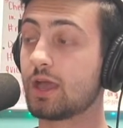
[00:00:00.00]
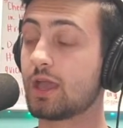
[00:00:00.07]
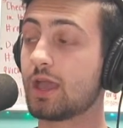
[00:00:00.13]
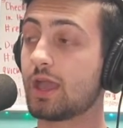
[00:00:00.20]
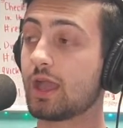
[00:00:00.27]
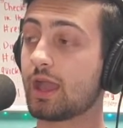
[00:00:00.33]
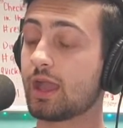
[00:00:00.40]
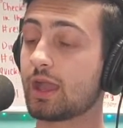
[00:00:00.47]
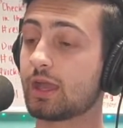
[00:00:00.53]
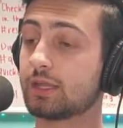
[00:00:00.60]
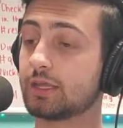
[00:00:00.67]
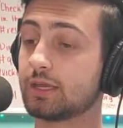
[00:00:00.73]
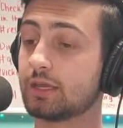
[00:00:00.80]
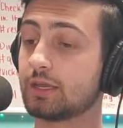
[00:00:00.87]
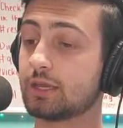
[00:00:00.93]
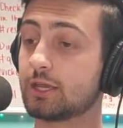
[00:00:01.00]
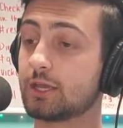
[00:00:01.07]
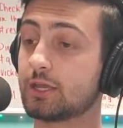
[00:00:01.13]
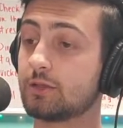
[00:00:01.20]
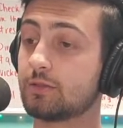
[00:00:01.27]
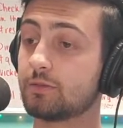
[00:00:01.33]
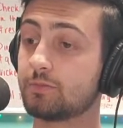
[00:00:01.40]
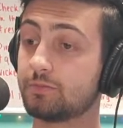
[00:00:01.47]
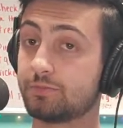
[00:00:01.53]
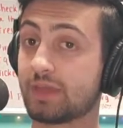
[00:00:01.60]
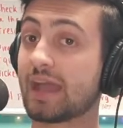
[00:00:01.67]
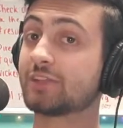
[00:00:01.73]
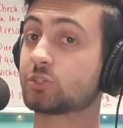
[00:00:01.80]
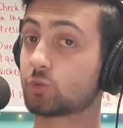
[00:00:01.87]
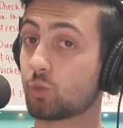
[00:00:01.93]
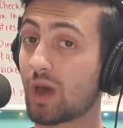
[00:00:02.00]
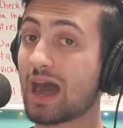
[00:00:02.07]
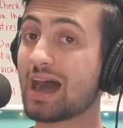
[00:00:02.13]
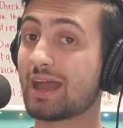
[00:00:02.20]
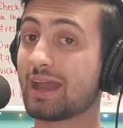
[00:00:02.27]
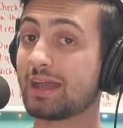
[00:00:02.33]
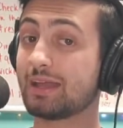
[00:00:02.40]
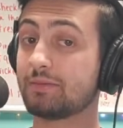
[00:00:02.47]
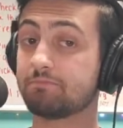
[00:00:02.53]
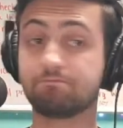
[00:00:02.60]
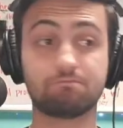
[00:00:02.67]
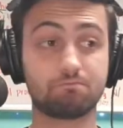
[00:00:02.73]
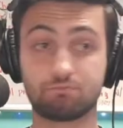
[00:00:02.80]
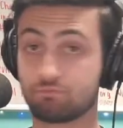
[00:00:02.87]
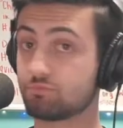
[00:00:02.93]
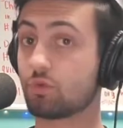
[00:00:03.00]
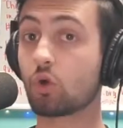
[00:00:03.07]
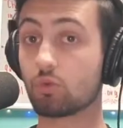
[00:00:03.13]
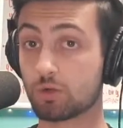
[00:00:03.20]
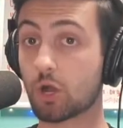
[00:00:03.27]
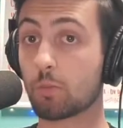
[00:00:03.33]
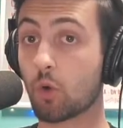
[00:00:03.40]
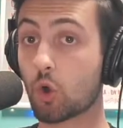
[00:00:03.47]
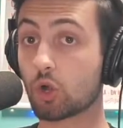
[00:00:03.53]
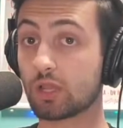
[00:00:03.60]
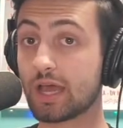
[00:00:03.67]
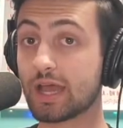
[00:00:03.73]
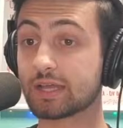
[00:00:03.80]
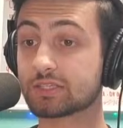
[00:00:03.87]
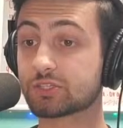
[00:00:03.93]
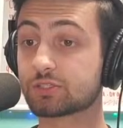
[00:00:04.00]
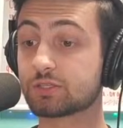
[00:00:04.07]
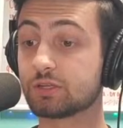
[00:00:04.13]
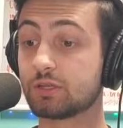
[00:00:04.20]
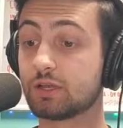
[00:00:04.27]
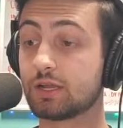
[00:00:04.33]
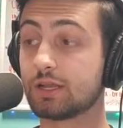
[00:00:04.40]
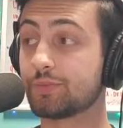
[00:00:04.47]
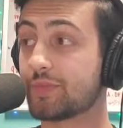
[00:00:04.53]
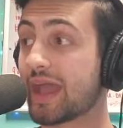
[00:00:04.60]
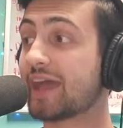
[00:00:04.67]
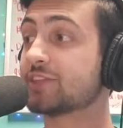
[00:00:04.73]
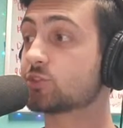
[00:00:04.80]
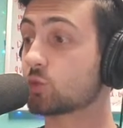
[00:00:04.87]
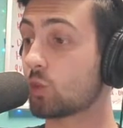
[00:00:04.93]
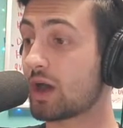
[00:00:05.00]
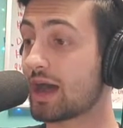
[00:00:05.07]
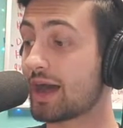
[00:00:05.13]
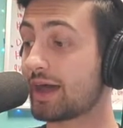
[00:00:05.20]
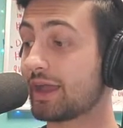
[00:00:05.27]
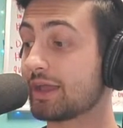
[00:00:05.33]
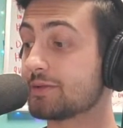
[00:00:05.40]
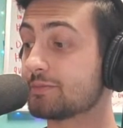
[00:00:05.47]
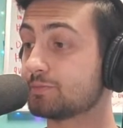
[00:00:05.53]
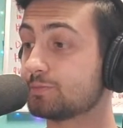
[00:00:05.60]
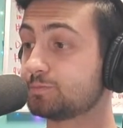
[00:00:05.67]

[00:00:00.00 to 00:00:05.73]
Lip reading: And that's why, more or less, that's why